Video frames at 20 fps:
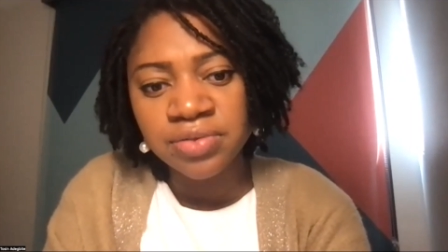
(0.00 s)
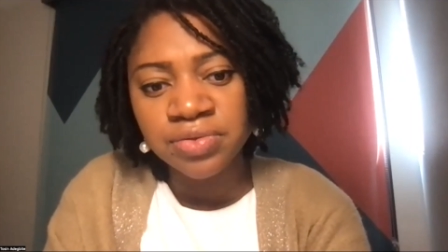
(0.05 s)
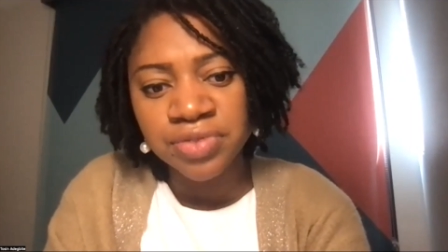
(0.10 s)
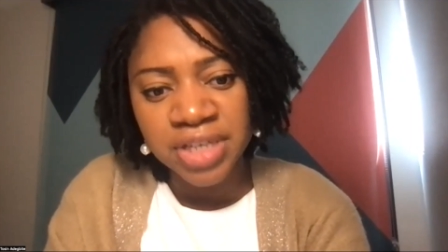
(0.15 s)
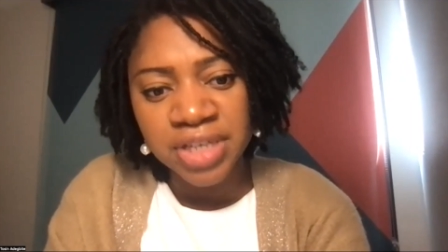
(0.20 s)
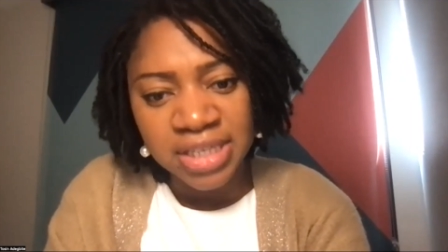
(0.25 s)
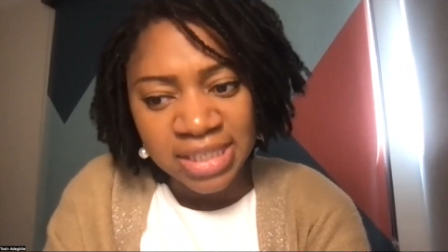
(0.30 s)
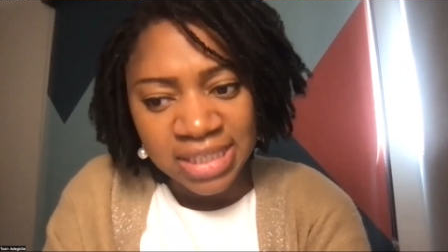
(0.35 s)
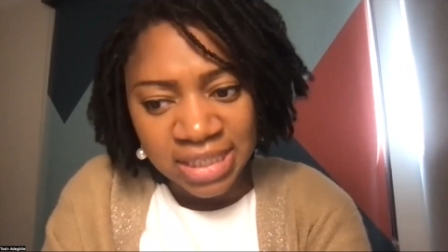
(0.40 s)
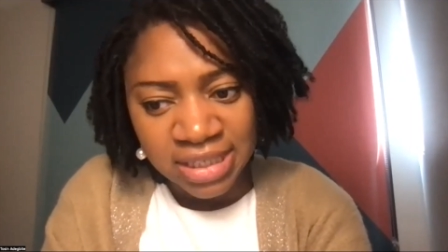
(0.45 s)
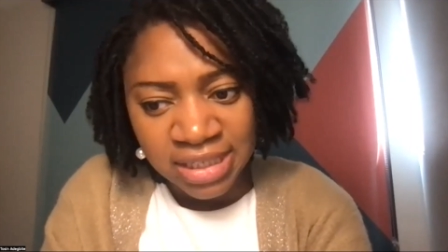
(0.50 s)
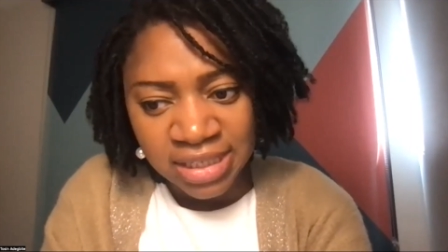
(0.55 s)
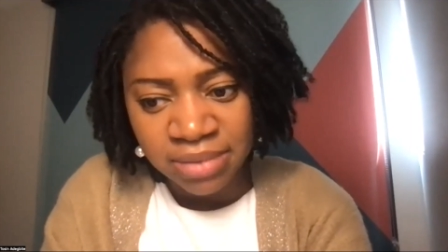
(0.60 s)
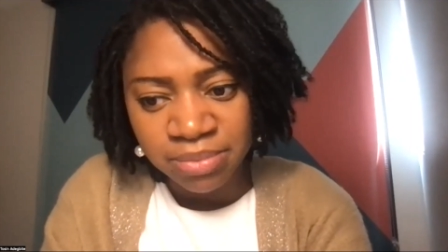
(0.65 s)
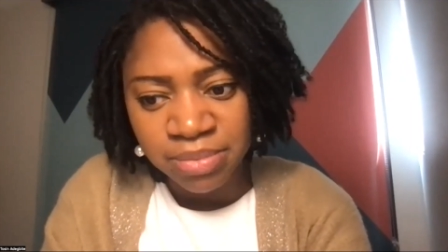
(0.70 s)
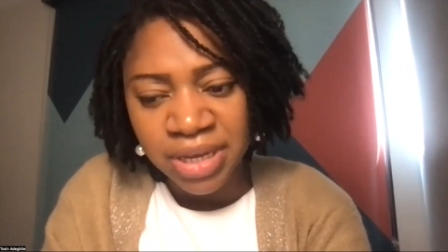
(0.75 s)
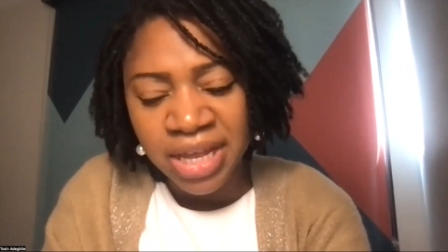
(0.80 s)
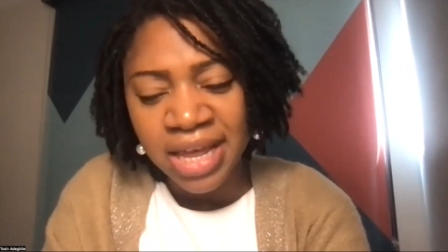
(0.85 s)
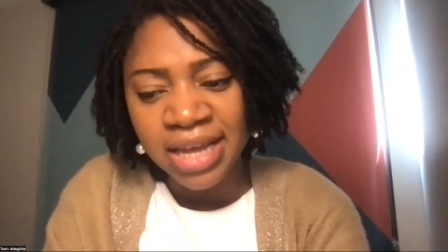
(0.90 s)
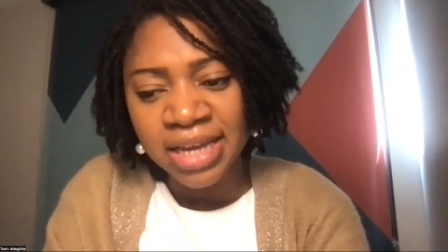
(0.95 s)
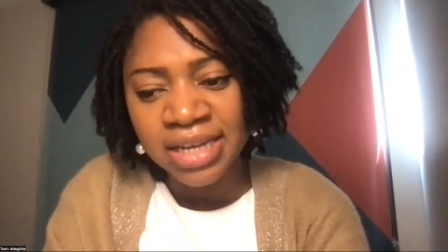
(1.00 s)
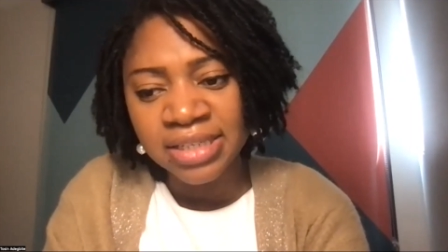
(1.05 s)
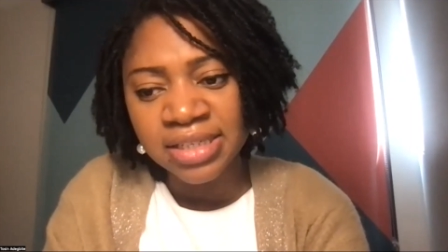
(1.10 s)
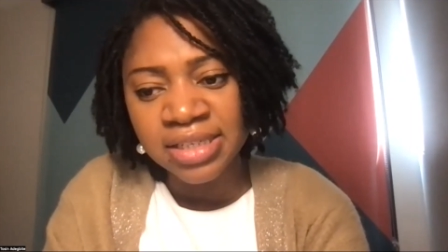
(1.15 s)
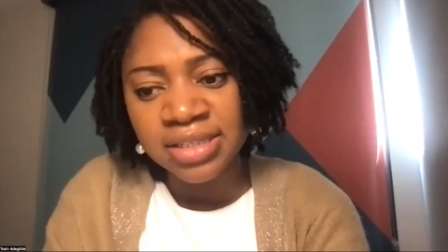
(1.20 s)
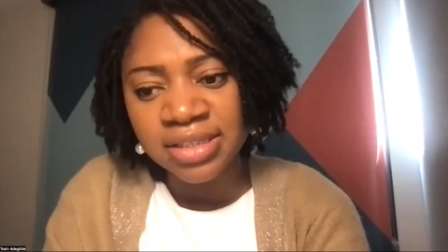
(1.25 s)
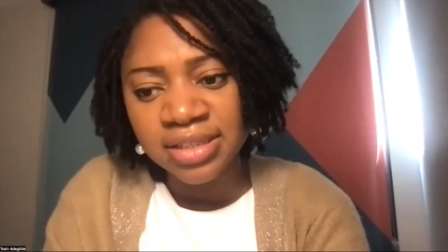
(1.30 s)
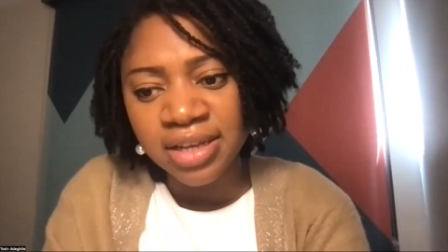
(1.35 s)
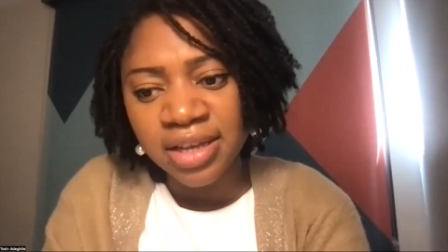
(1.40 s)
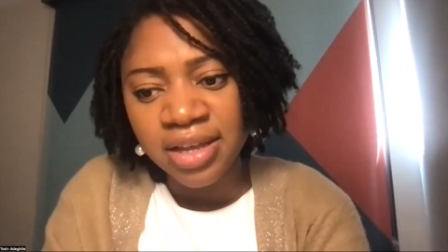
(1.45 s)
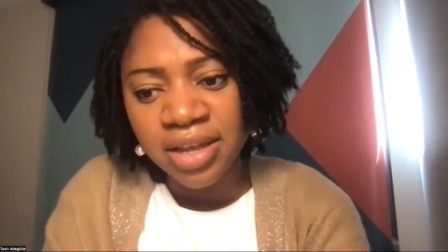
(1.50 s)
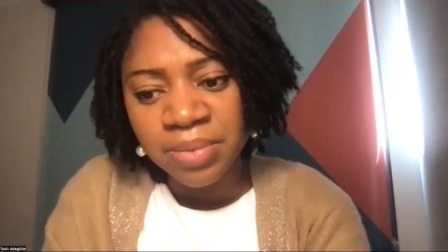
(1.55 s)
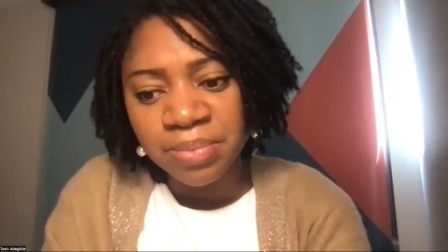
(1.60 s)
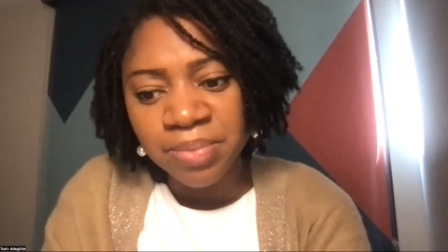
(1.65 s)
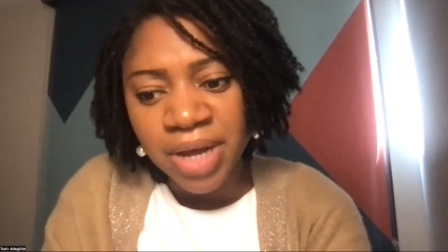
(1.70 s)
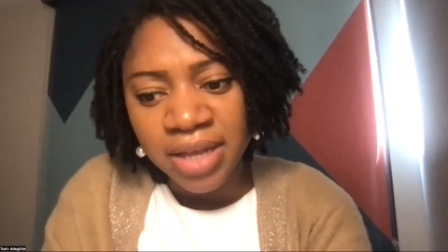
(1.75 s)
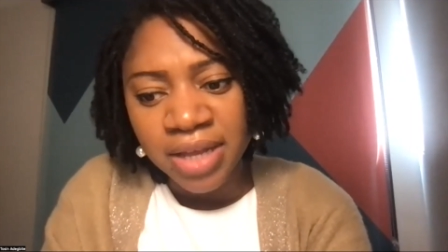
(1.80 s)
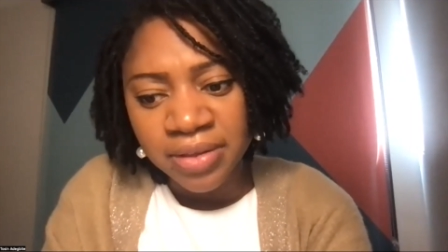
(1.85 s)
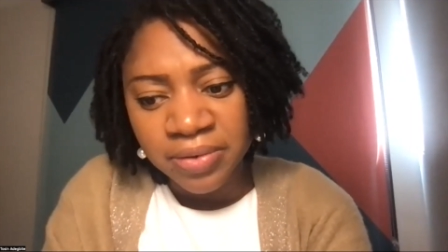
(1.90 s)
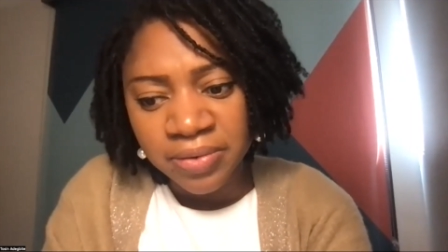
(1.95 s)
the reasoning behind it.
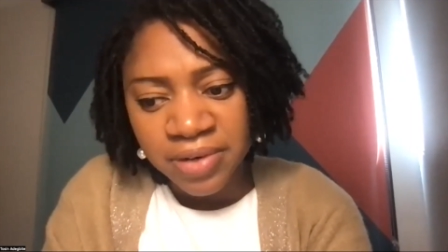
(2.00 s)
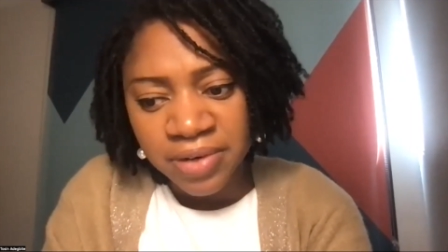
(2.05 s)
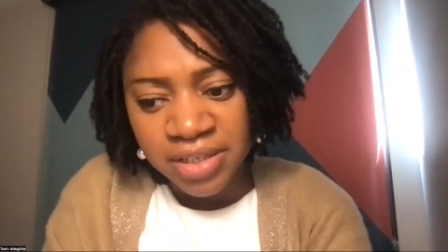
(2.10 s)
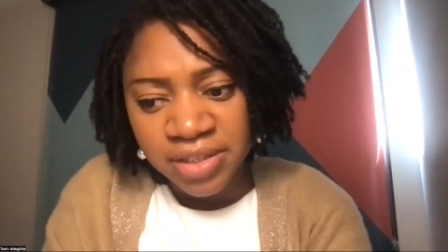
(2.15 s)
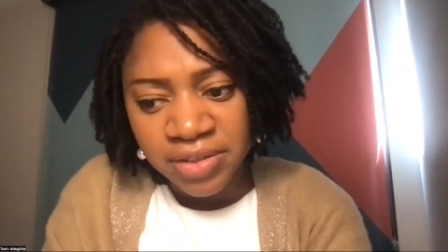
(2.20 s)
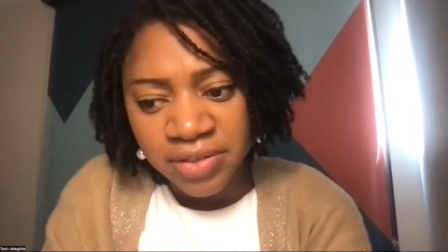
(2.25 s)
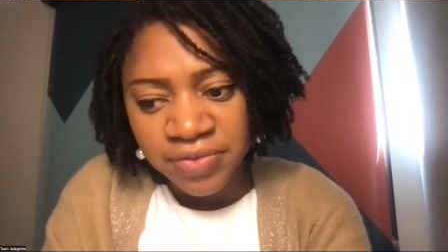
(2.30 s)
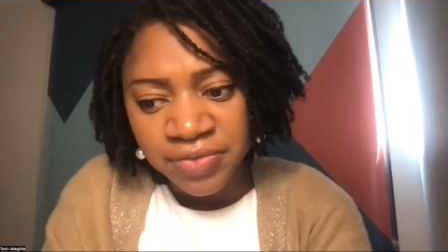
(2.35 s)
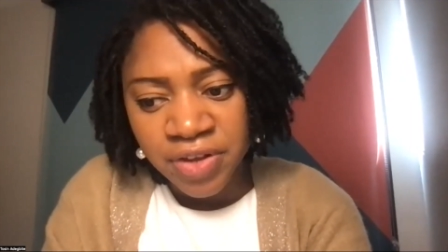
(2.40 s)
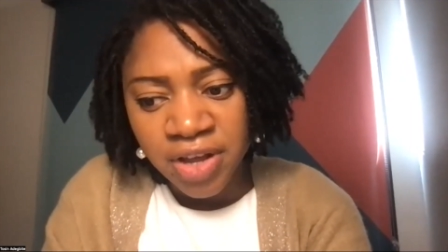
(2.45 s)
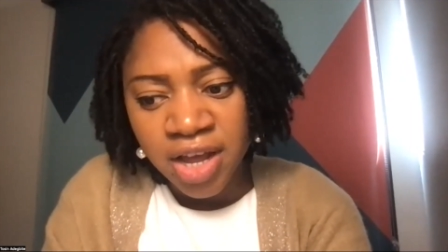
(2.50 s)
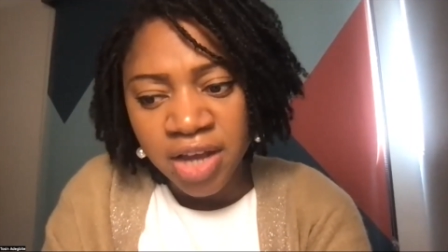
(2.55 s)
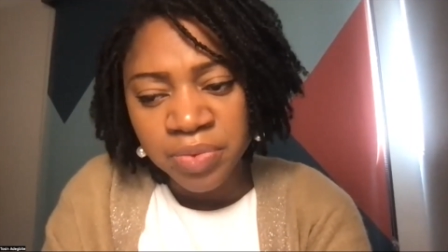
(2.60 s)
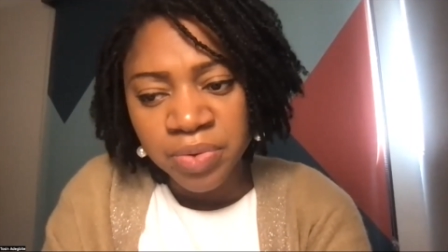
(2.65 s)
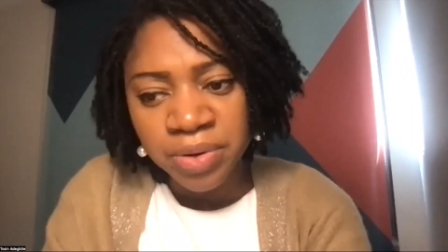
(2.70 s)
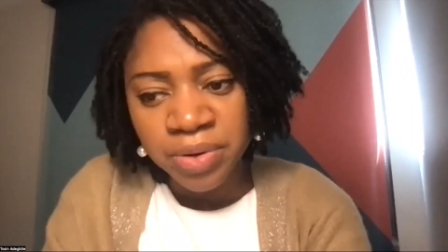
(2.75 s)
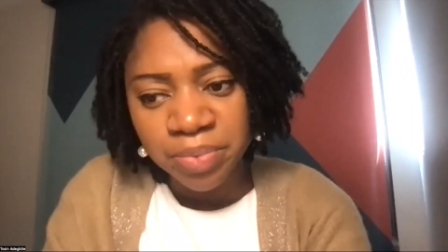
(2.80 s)
By the grace of God, we